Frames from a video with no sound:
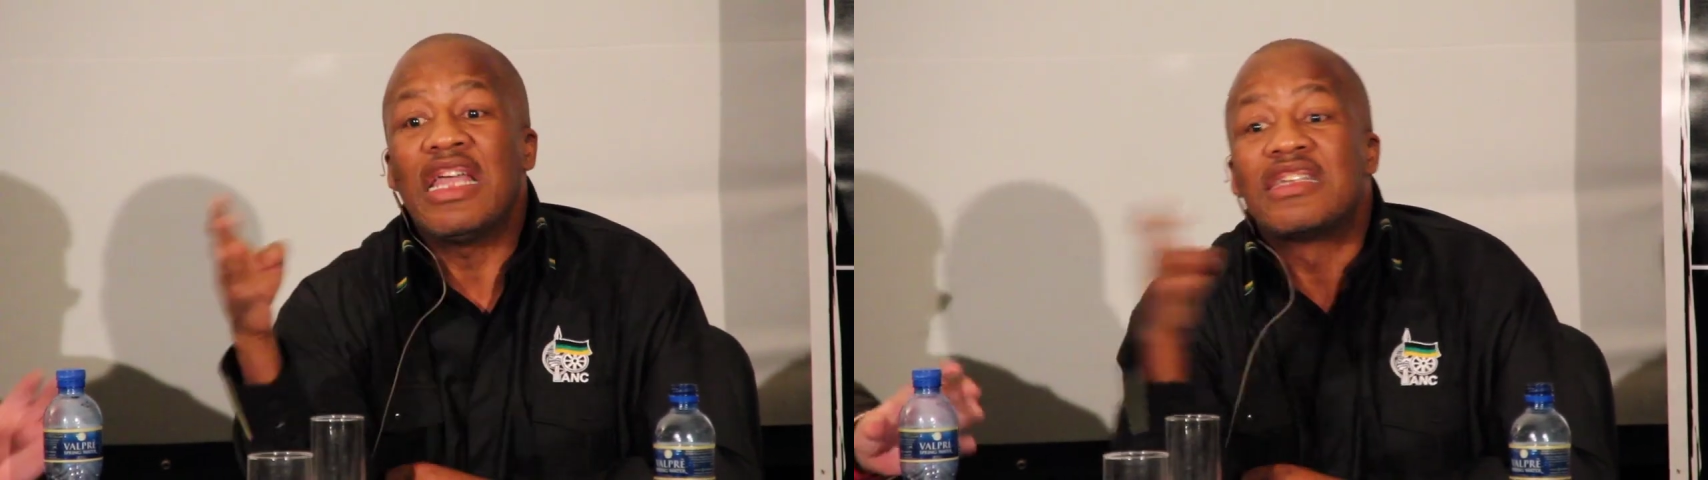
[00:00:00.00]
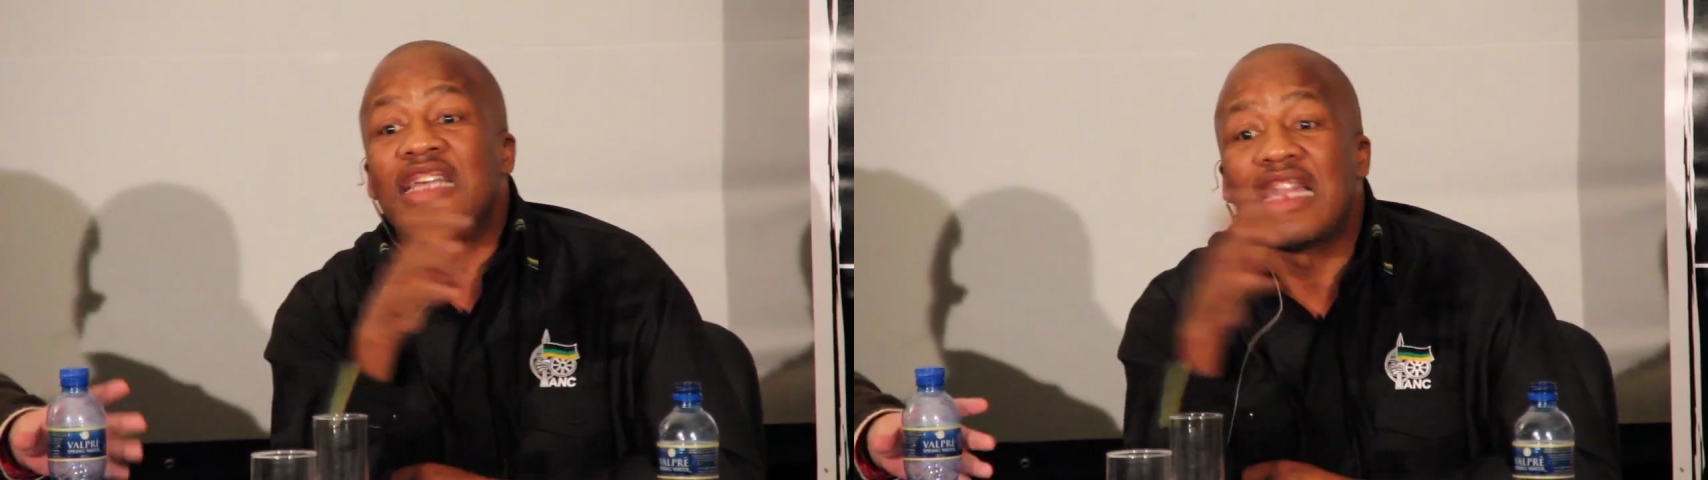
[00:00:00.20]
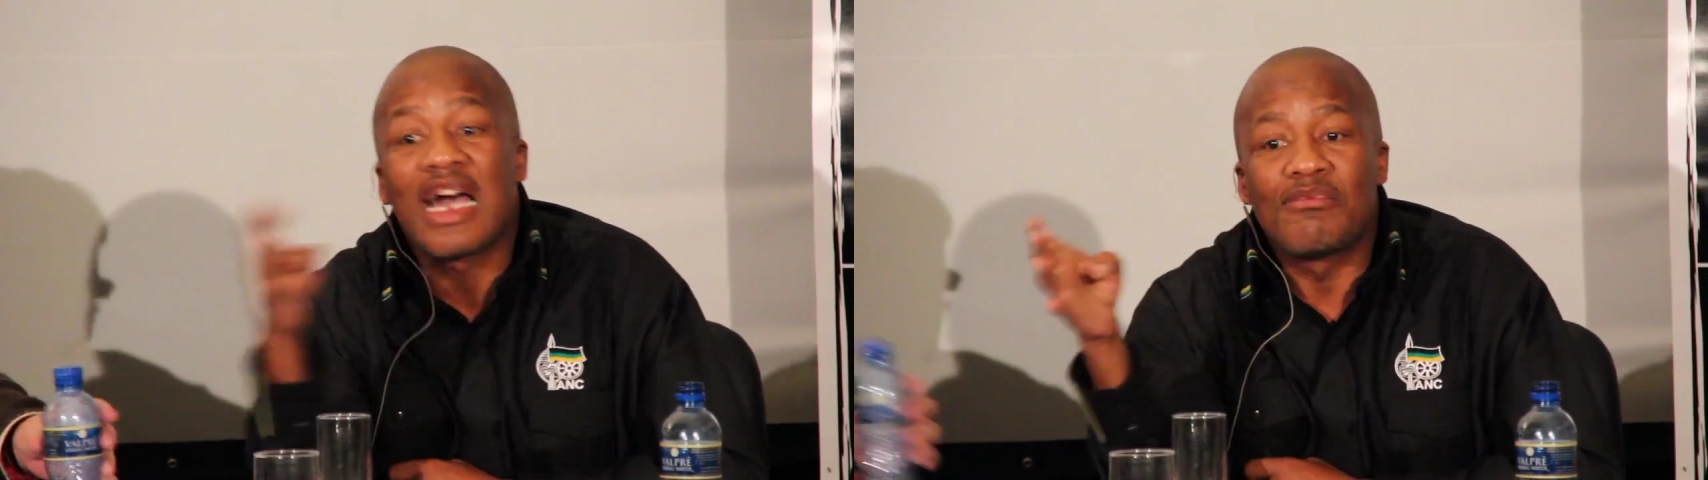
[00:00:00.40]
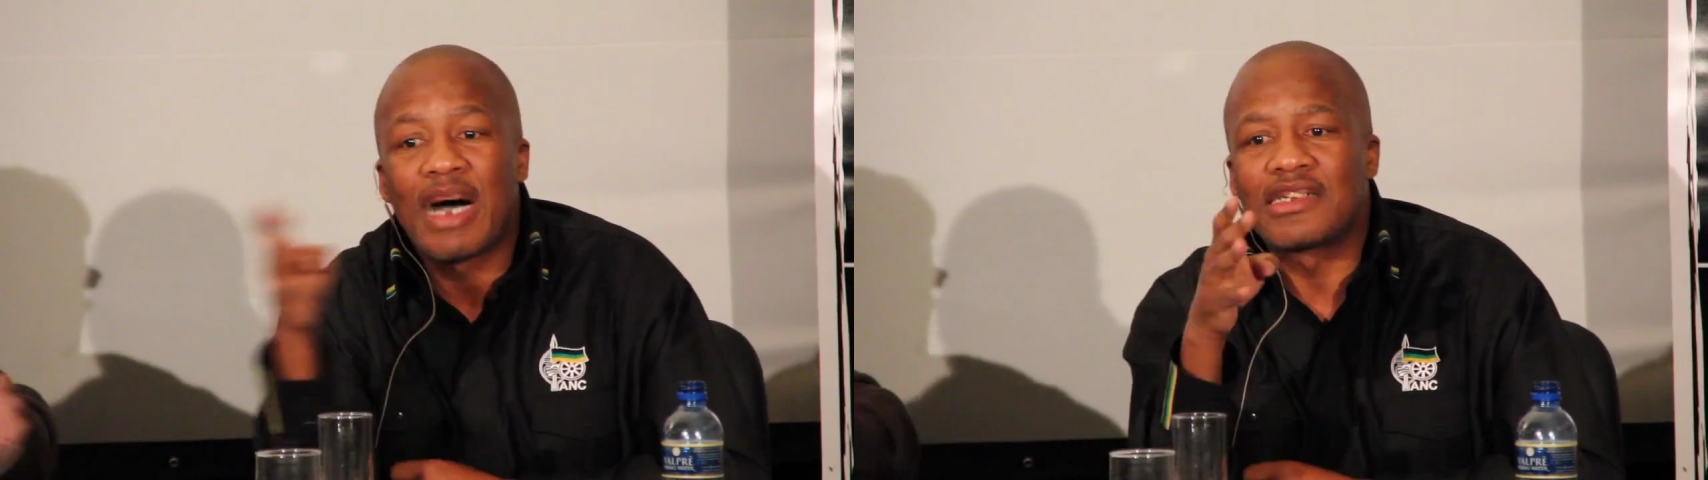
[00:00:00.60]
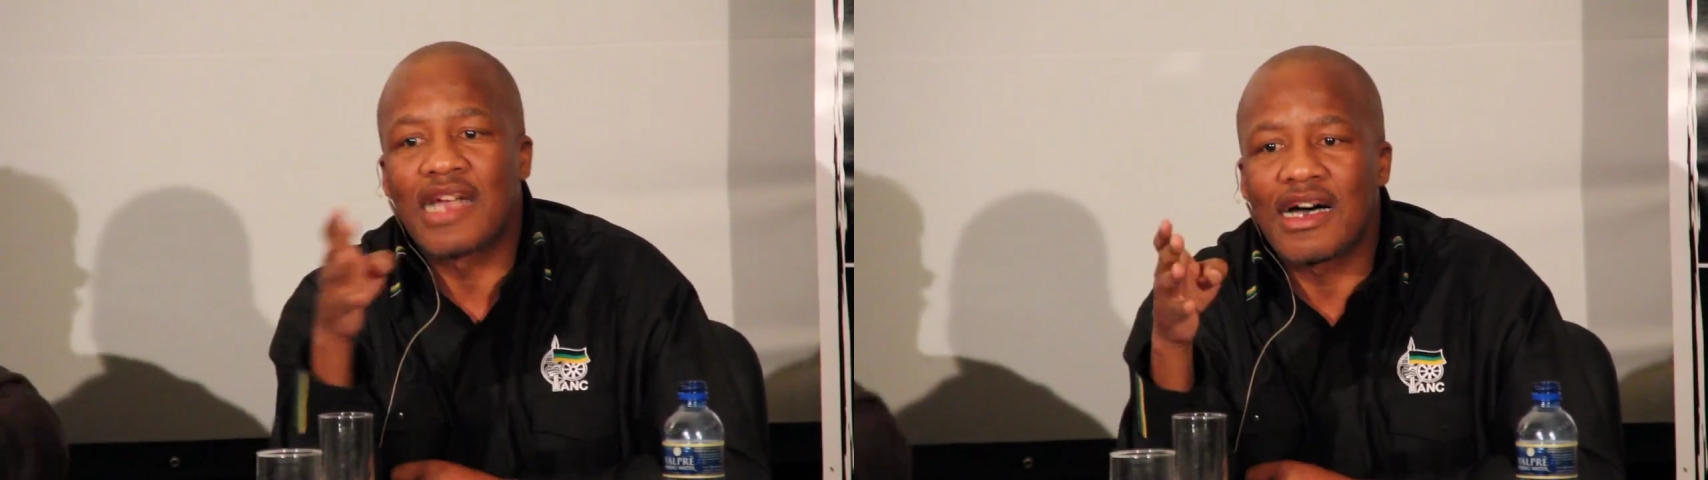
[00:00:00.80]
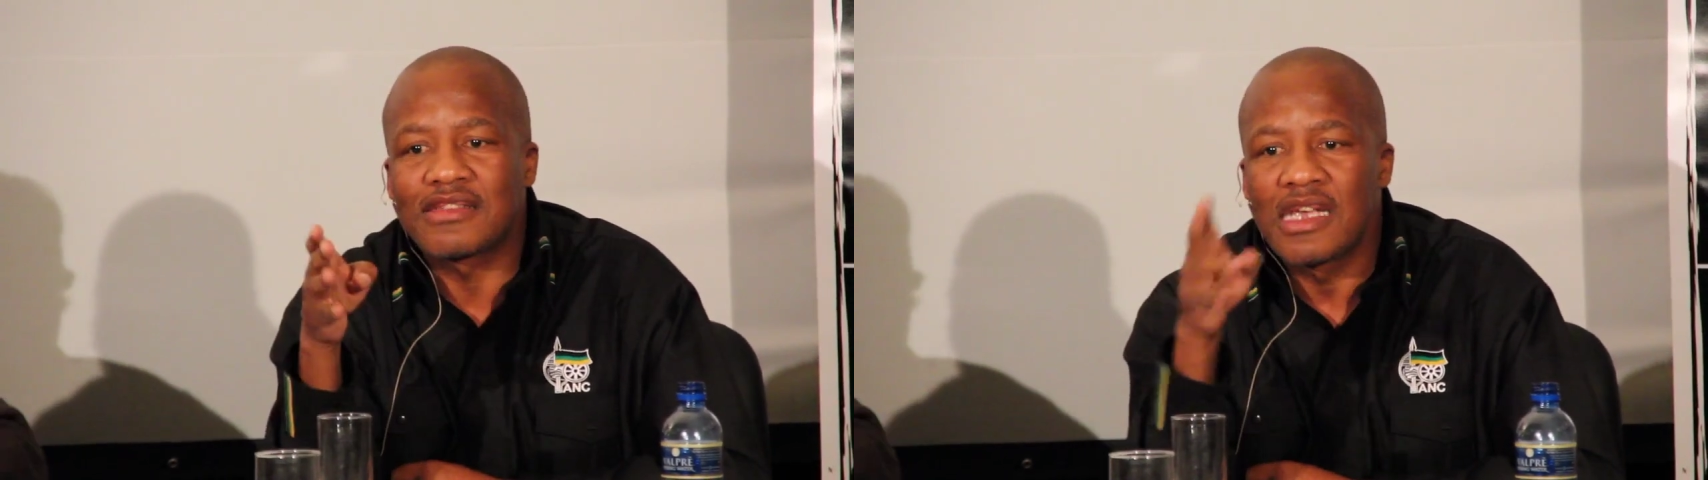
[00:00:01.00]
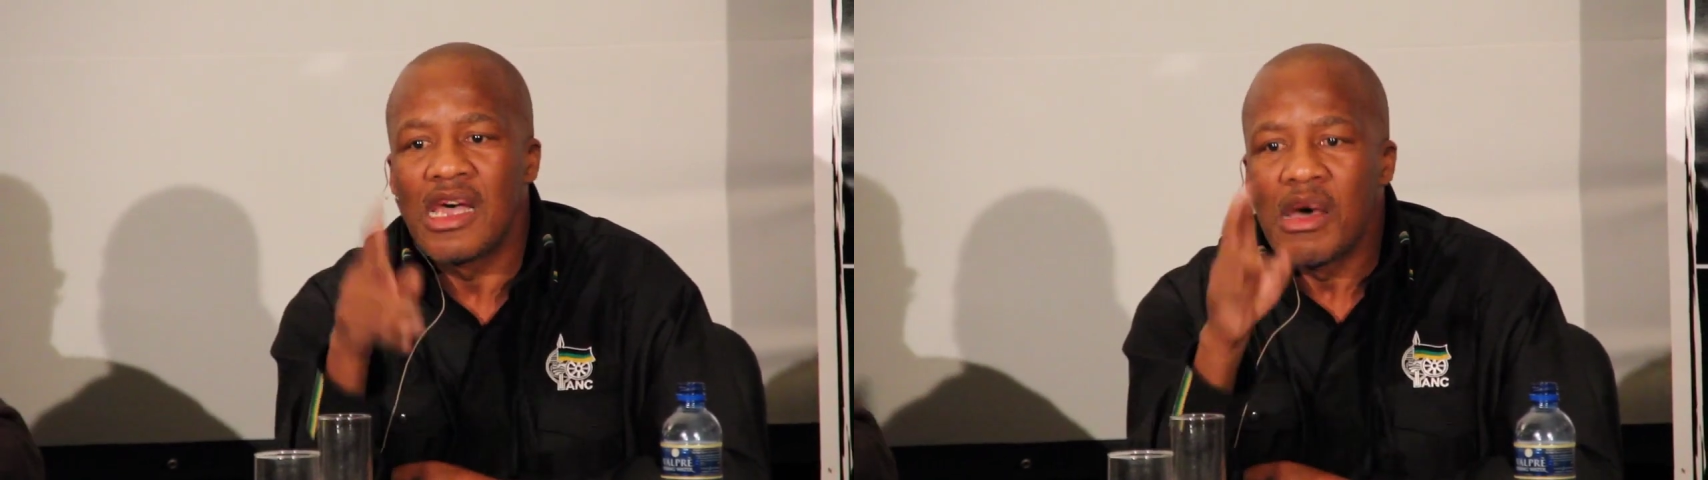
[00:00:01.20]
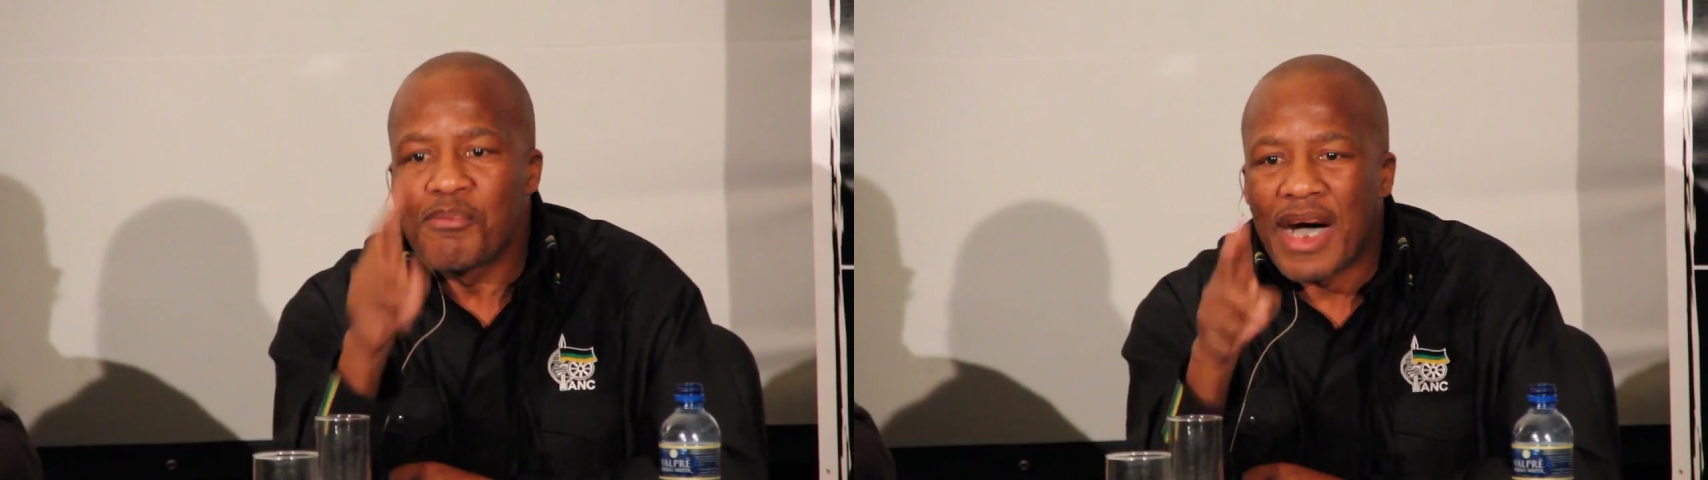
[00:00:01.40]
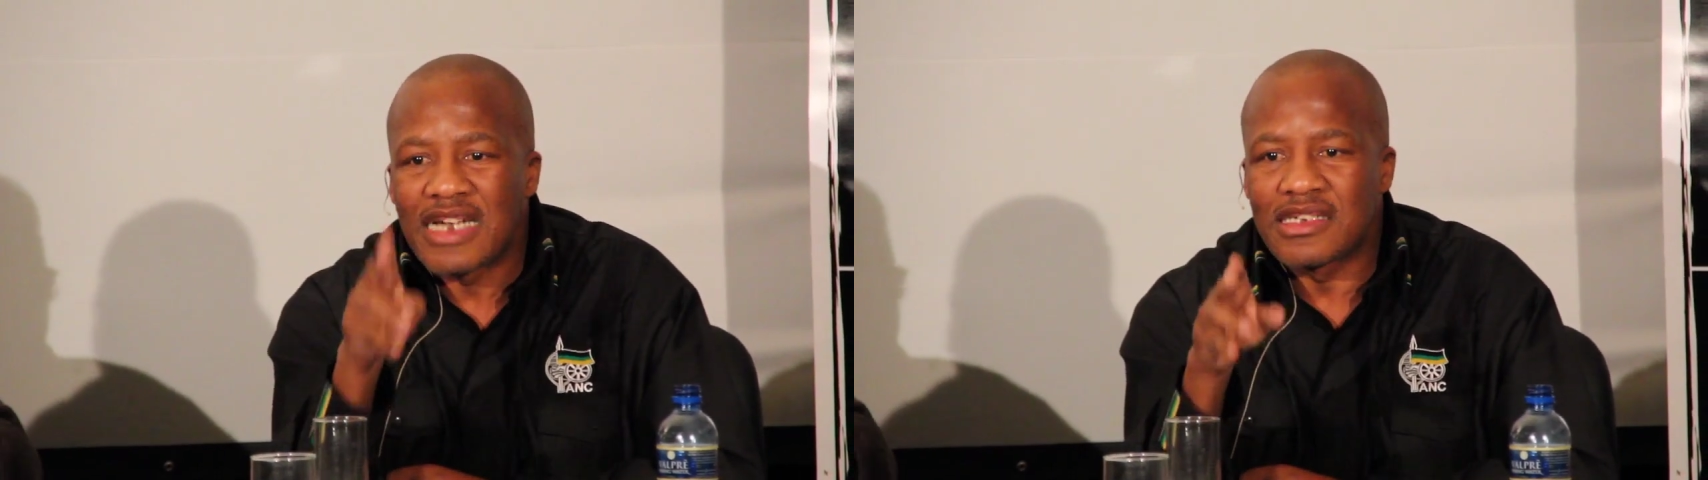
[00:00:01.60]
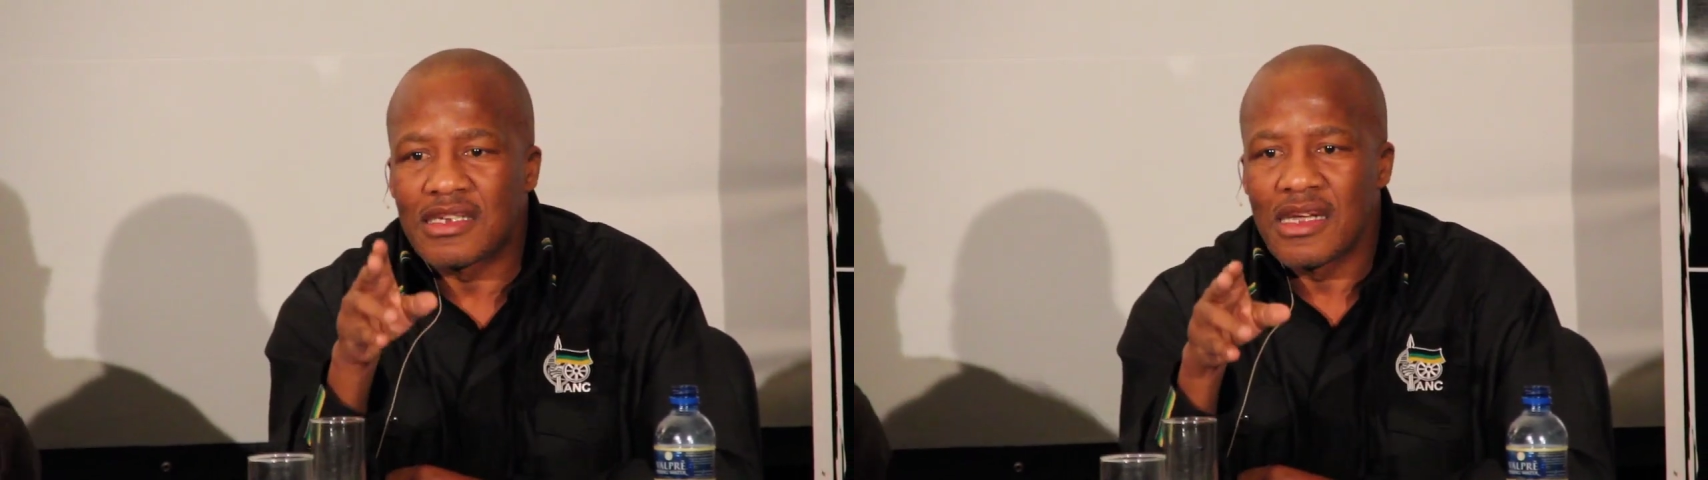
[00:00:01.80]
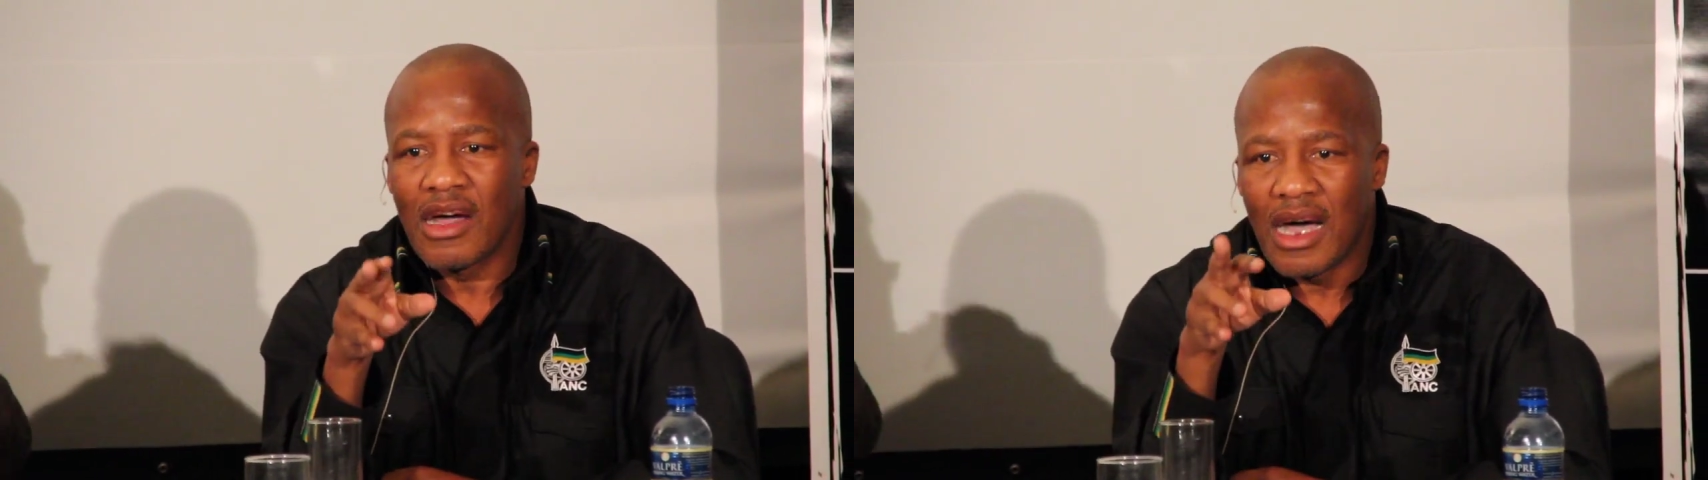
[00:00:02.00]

internal matters but